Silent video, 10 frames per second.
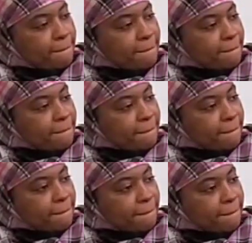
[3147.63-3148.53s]

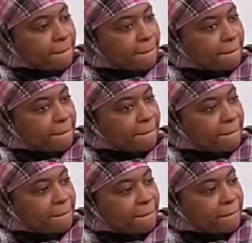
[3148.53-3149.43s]

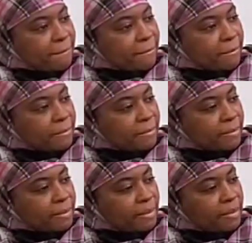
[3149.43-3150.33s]

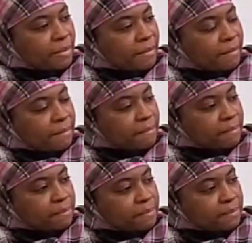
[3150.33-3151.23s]

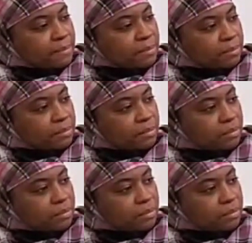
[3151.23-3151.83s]
[no speech]